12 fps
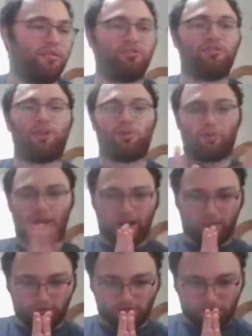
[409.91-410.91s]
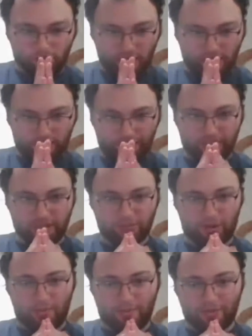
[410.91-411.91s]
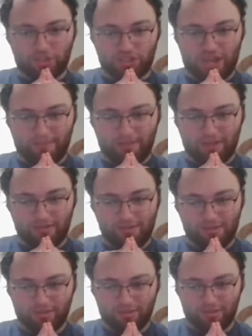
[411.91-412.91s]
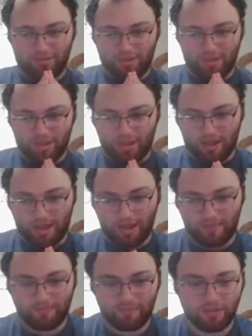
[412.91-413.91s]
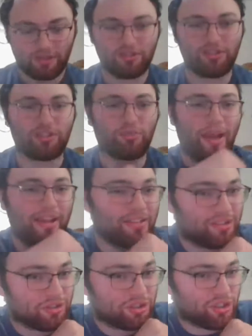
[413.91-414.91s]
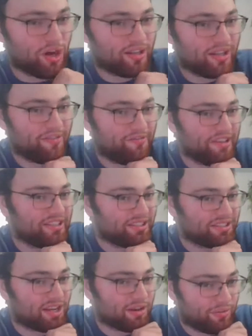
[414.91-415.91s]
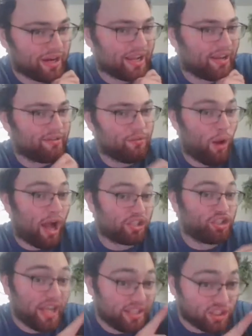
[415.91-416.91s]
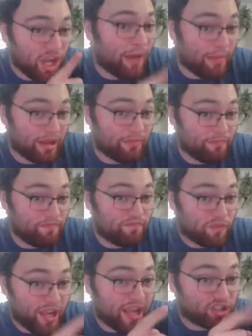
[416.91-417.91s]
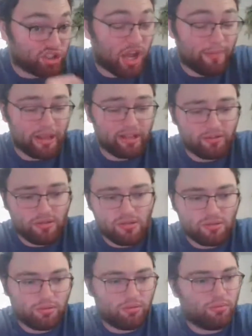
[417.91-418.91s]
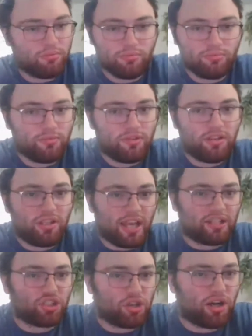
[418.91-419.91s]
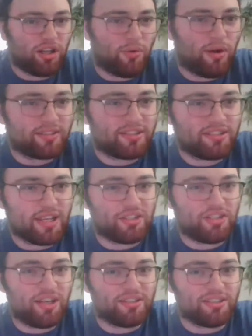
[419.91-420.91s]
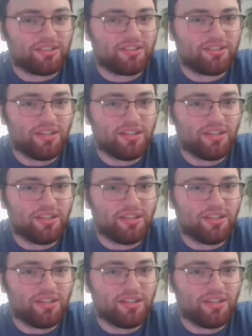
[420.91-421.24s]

So Rhea Ripley is Raw Women's Champion. Just wait until Charlotte feasts on Rhea. Watch. It's coming. It's coming. Yet Charlotte wants to say she doesn't.